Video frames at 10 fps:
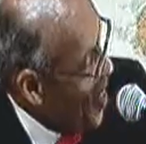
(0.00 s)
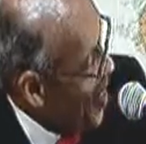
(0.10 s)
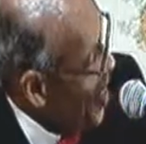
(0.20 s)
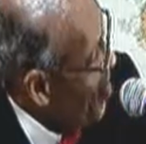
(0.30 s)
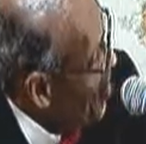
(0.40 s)

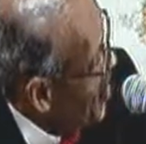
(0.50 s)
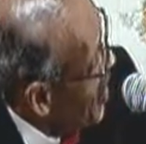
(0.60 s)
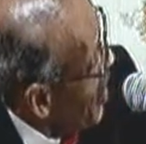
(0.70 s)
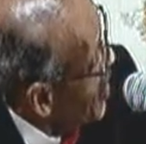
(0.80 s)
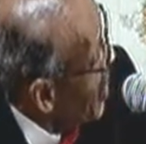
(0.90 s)
he wanted to
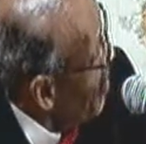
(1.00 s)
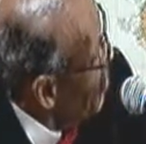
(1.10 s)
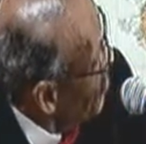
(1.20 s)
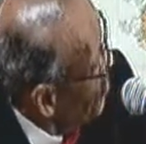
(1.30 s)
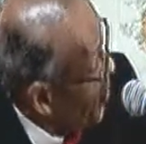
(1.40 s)
care
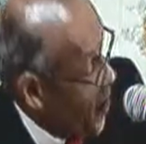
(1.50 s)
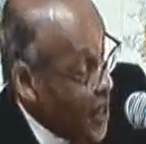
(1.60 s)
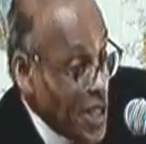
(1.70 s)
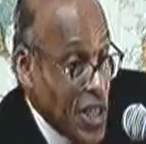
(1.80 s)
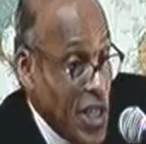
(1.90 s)
about
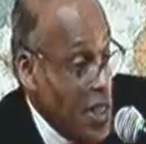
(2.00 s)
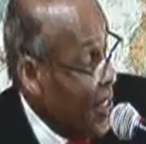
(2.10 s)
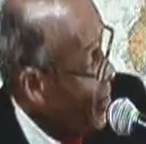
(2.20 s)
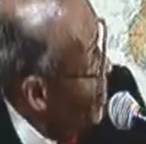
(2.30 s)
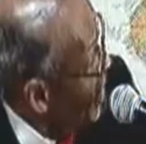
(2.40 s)
further teaching
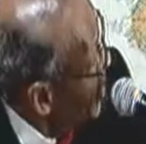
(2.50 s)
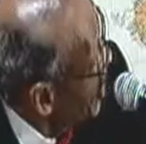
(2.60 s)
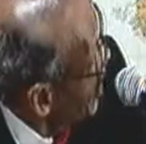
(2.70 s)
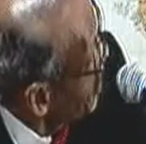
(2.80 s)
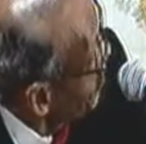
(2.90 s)
of the
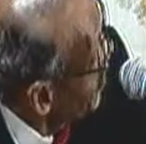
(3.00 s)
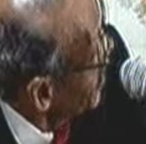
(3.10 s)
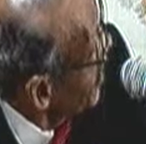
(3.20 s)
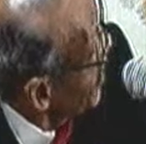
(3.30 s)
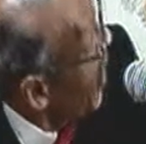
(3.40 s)

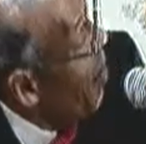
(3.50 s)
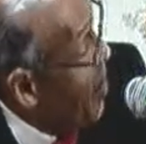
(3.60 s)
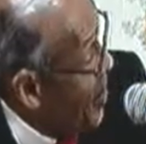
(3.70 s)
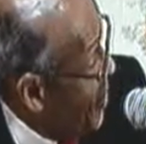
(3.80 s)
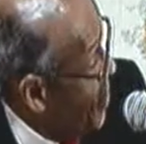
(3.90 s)
judgment. I
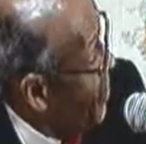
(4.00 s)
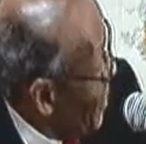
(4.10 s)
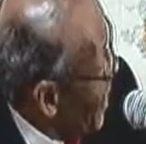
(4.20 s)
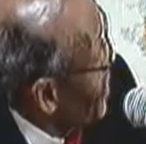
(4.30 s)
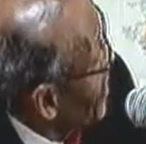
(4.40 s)
mean,
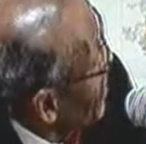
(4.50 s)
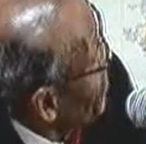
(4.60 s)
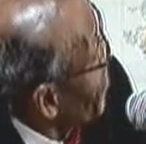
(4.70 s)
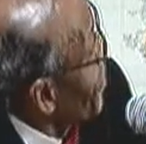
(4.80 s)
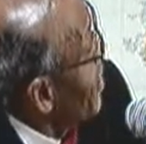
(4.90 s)
yes,
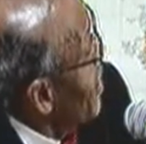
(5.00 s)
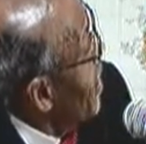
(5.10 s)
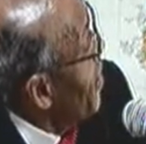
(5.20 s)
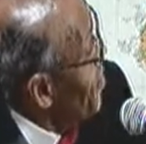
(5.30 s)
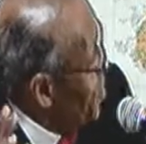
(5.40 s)

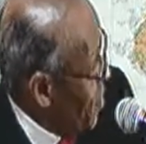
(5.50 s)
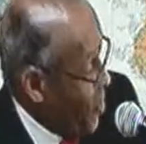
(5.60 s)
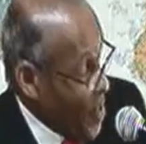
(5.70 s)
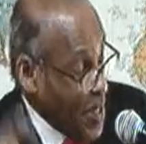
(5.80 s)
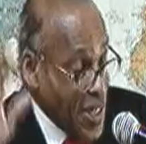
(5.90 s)
of the
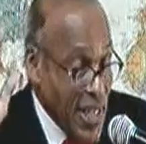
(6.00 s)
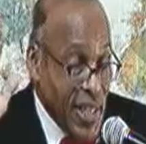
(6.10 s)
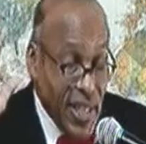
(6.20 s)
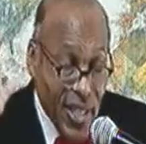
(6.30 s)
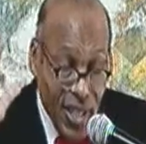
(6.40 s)

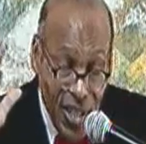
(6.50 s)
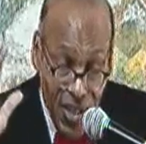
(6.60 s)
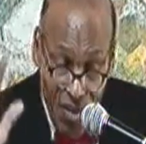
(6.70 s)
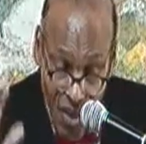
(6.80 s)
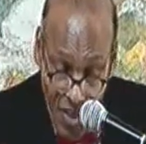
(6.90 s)
university,
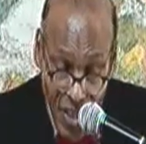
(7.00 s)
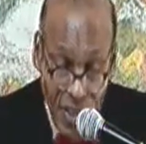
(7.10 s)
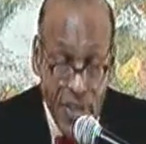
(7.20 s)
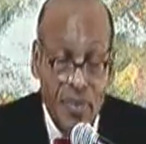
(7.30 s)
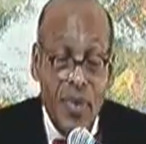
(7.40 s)

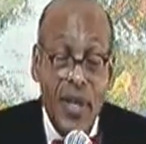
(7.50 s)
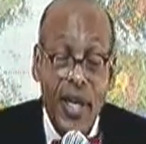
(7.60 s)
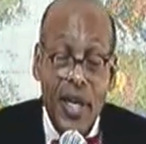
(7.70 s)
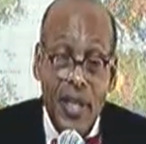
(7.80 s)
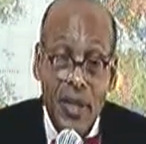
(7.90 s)
corruption.
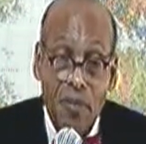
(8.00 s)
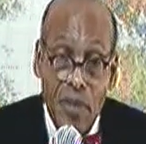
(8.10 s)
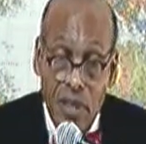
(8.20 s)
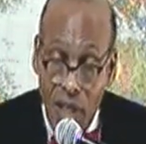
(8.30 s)
This